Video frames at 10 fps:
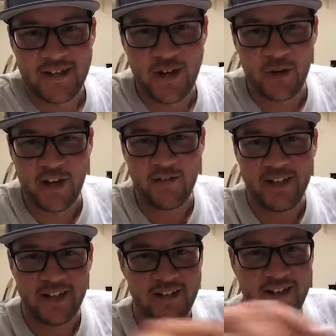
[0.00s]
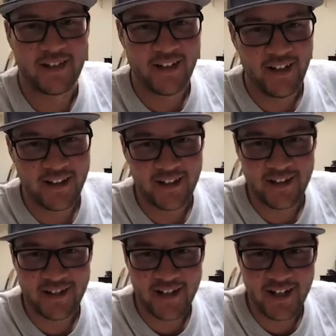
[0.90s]
no evidence that
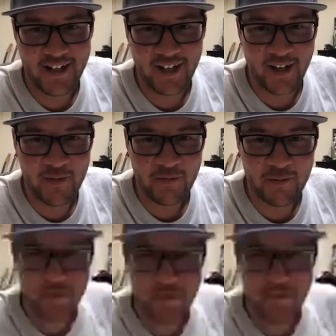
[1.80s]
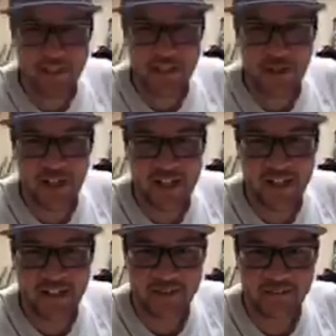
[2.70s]
this idea came from you. That's a good
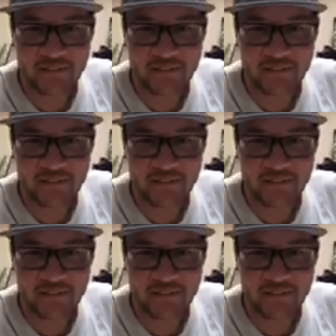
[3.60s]
idea.